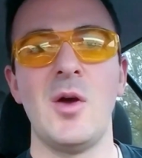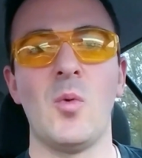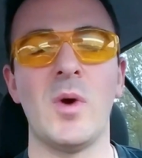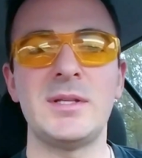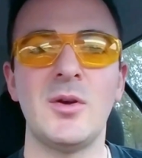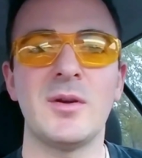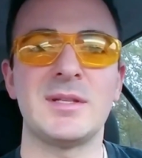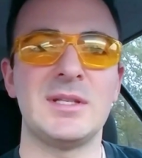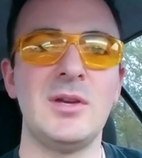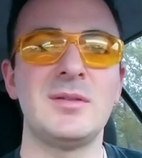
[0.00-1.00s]
What's your
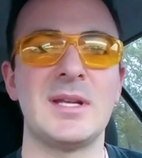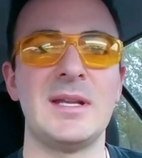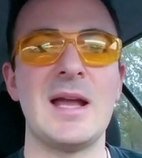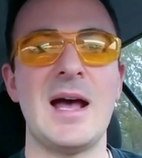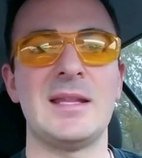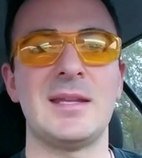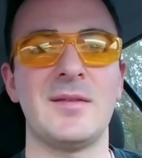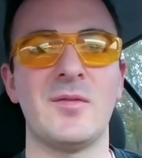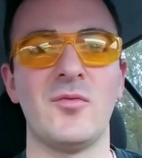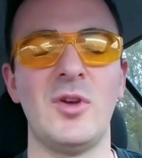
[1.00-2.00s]
excuse to
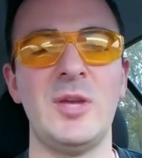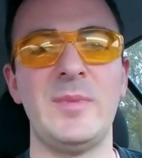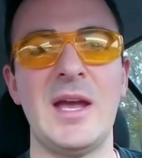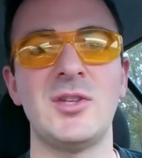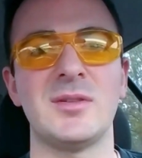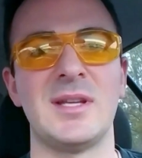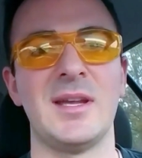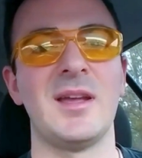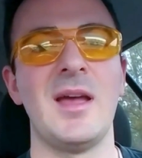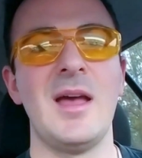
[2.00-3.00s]
not really be interesting?